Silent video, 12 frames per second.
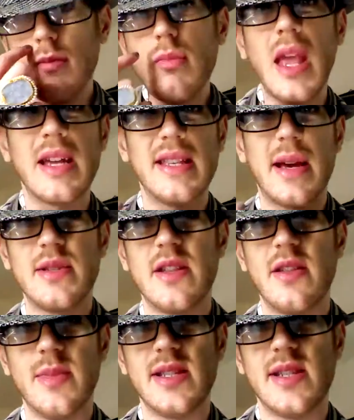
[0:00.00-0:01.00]
adapted
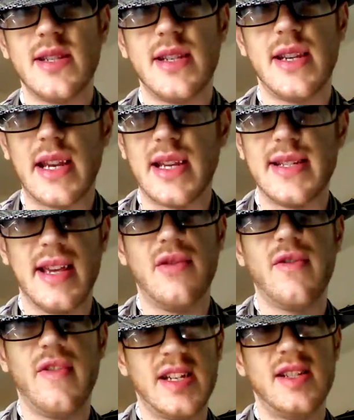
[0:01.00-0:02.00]
them into today's
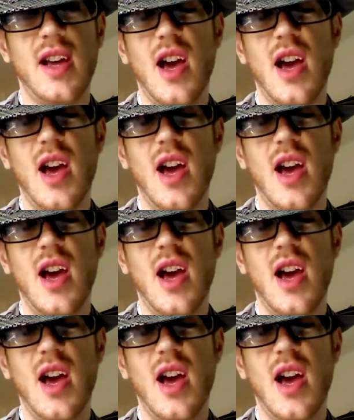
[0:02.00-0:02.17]
outfit.